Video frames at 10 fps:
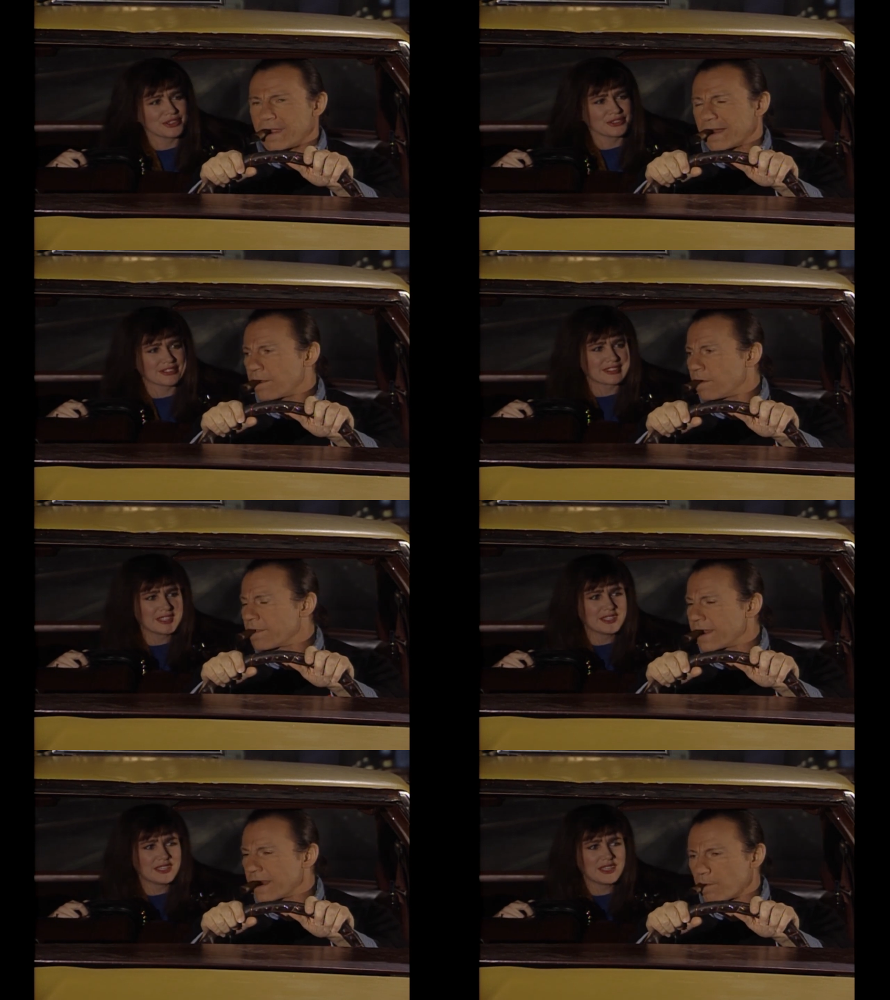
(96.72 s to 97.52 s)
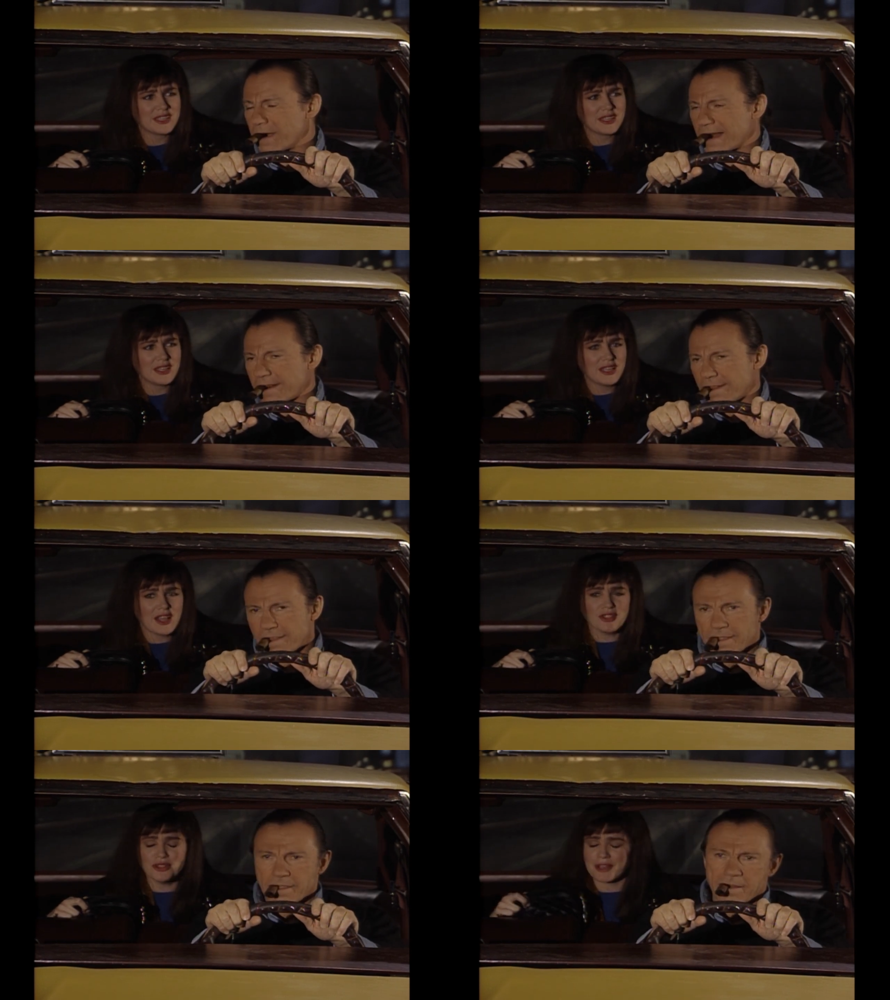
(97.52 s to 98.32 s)
Speaker 1: I
Speaker 2: told you I don't want it.
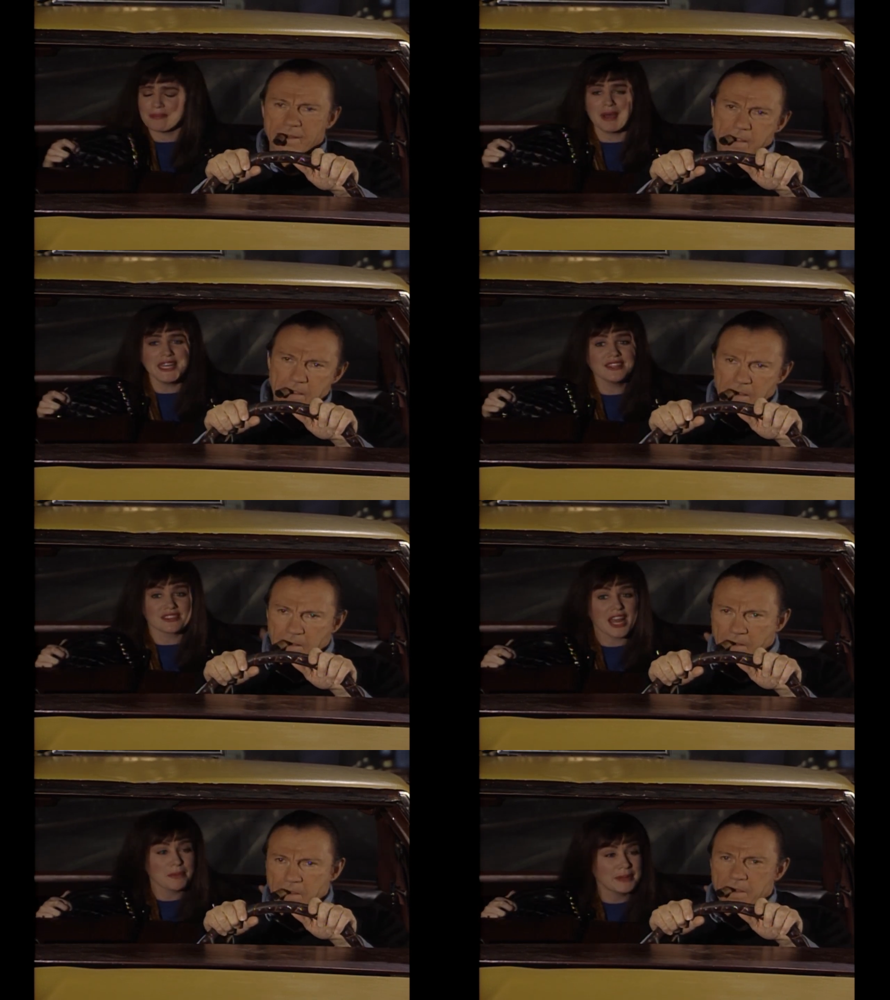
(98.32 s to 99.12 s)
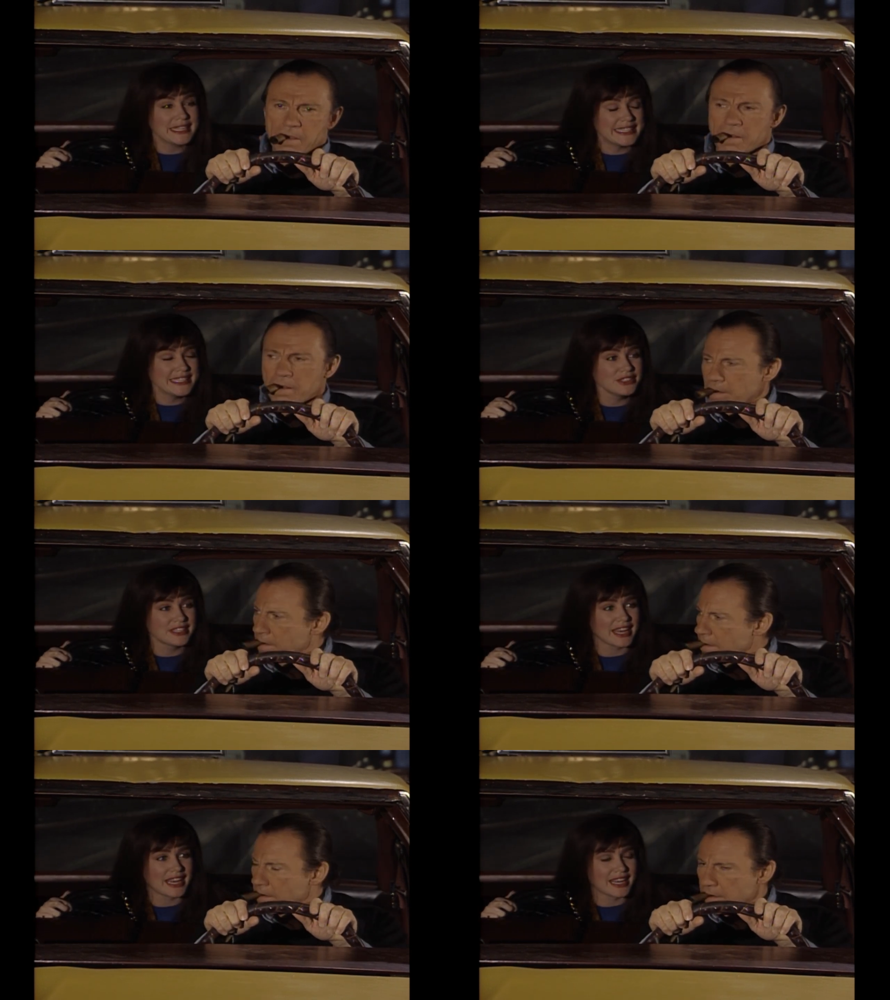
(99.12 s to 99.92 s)
Speaker 1: Look, money is not a big deal
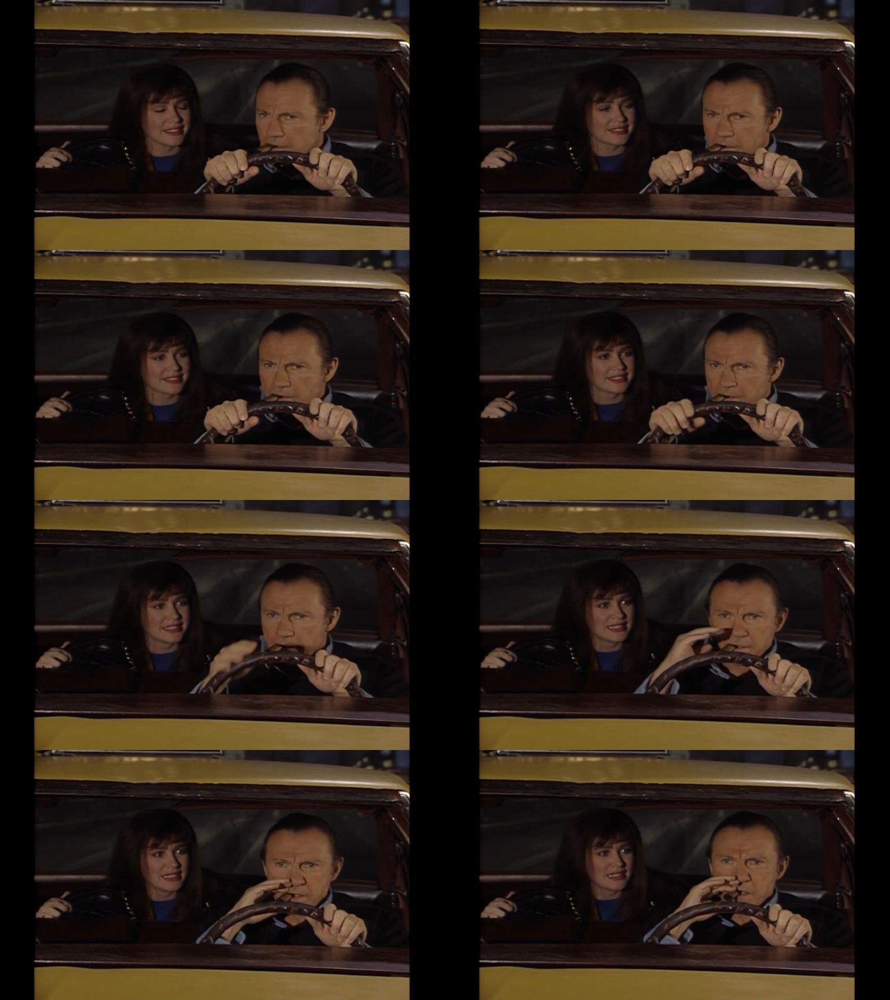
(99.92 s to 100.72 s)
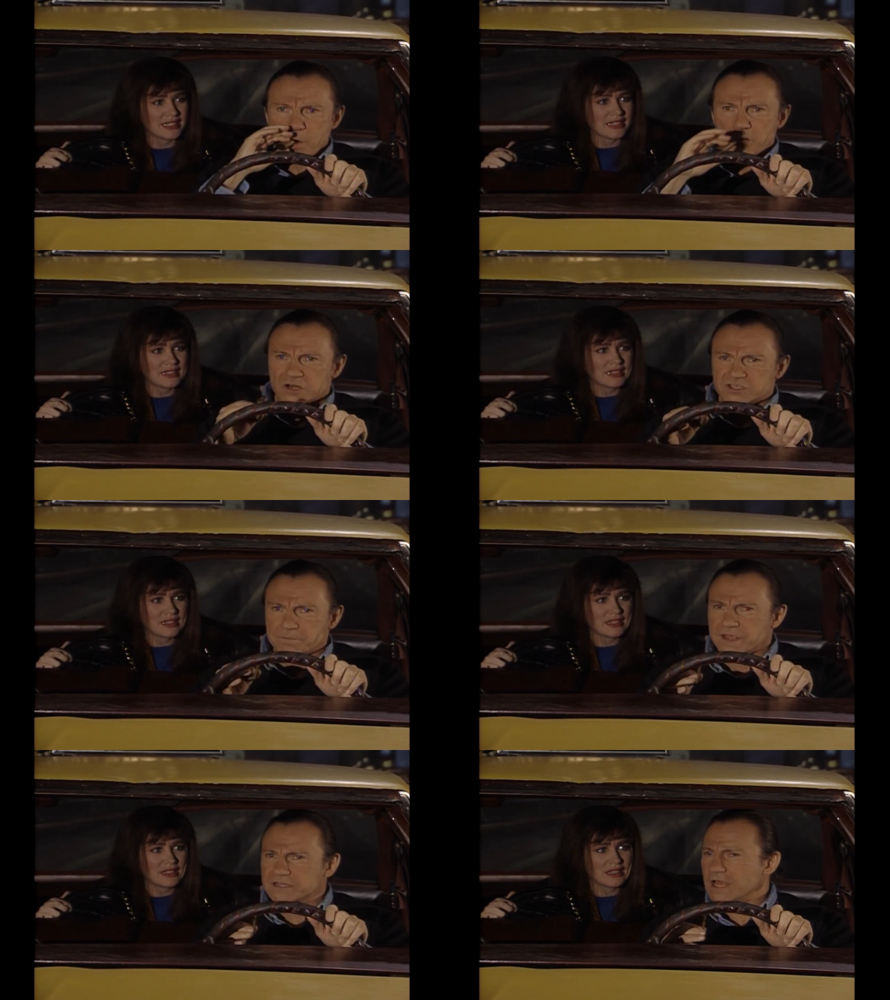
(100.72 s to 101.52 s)
to us.
Speaker 2: Oh, but it's a
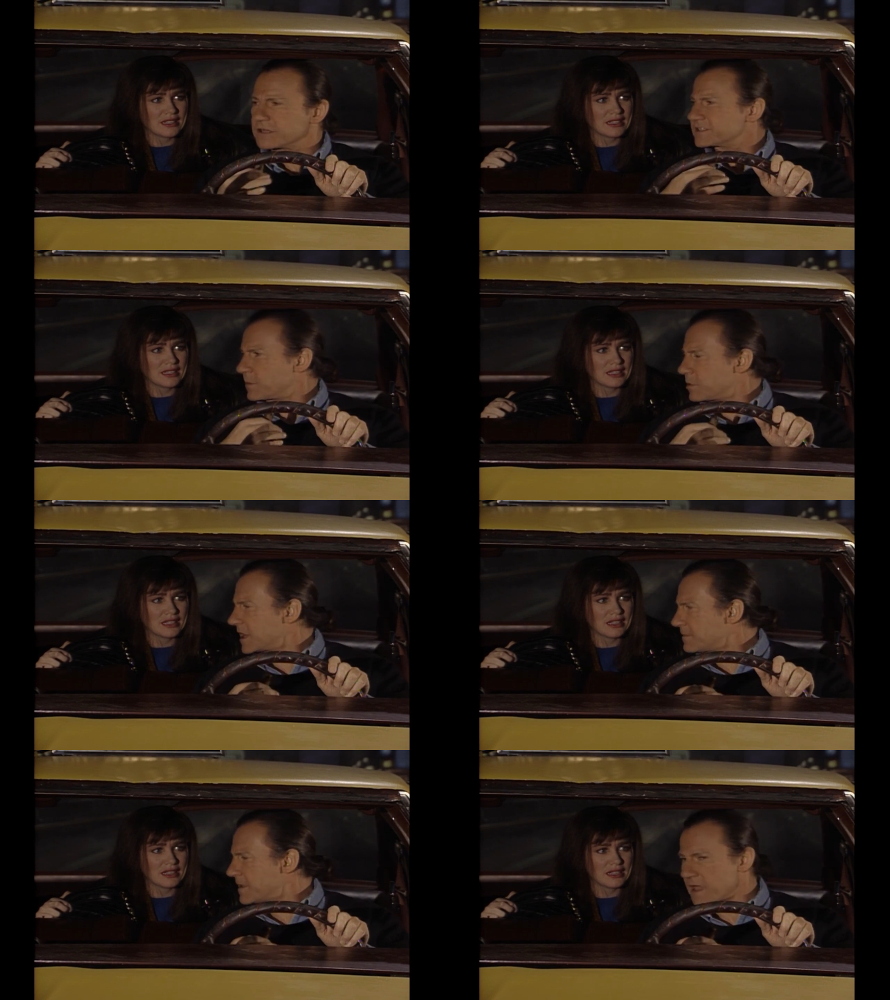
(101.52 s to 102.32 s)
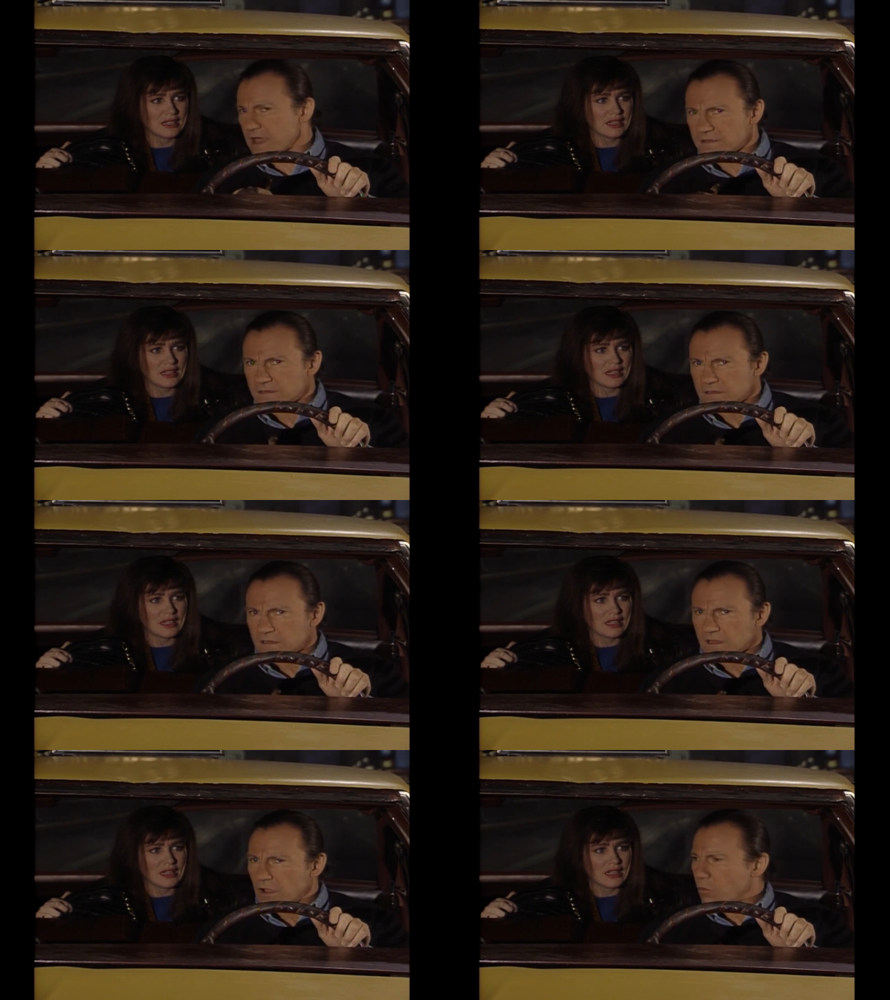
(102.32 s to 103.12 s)
big deal to someone like me, huh?
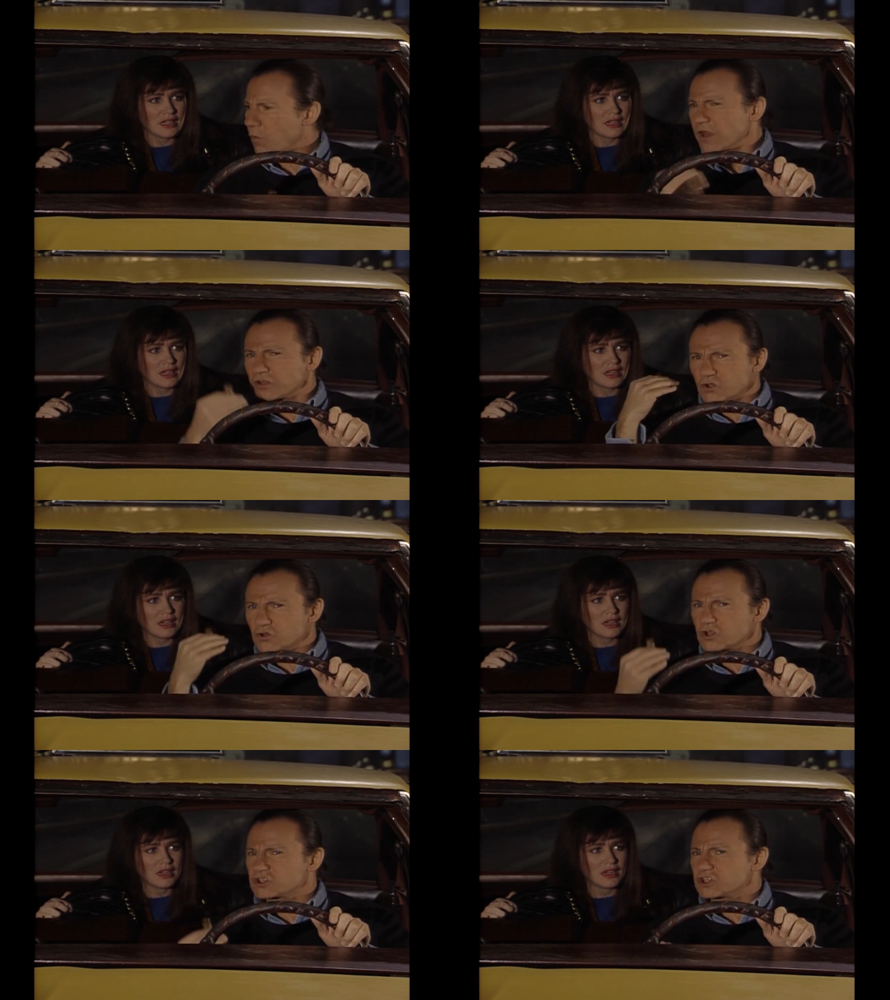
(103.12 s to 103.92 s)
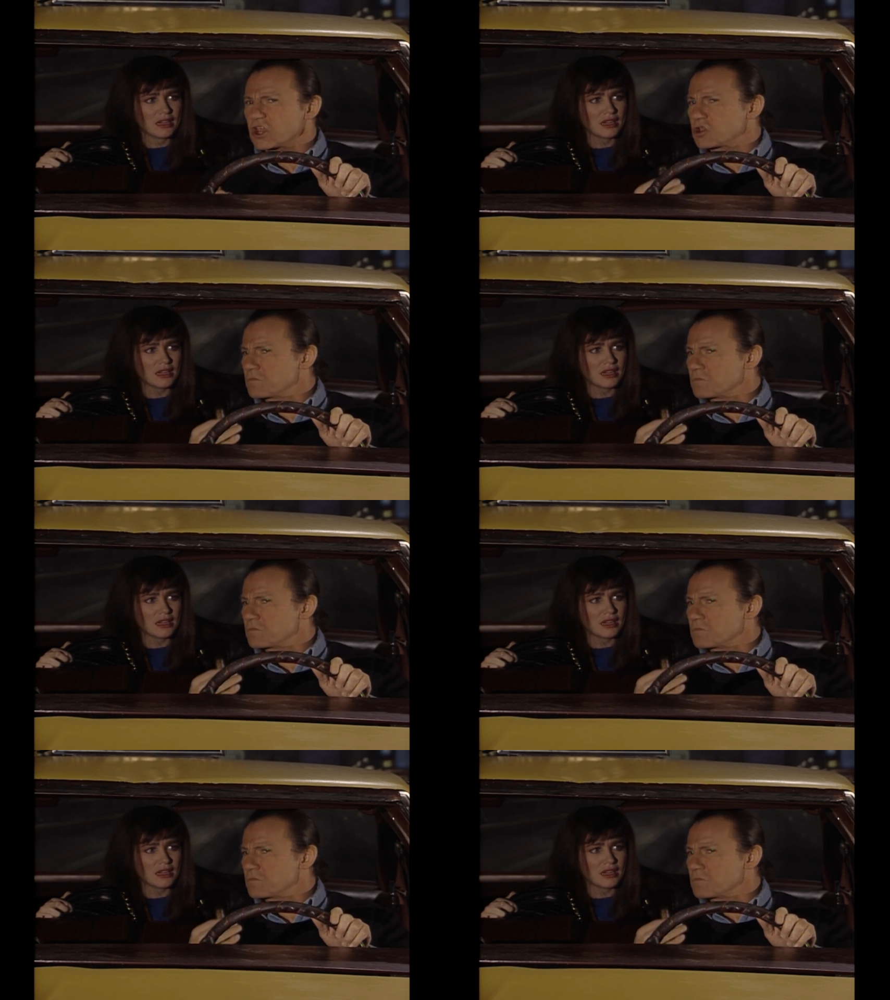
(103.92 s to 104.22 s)
Why don't you just take